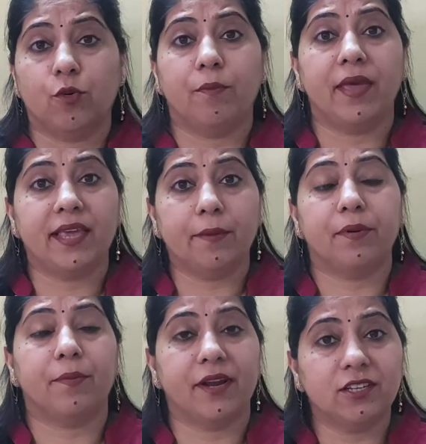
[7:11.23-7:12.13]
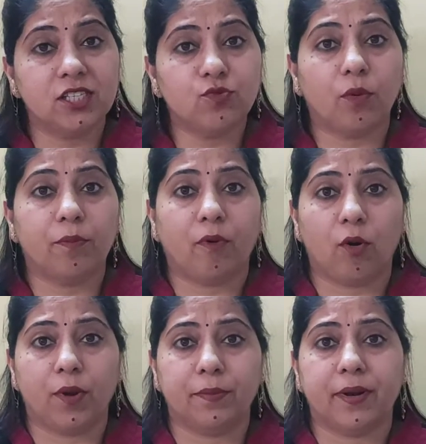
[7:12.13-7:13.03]
making preparations for
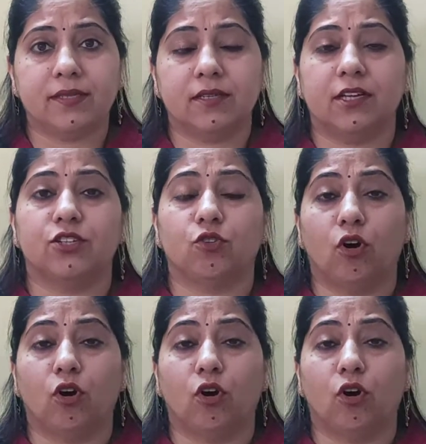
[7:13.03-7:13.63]
PowerPoint presentation,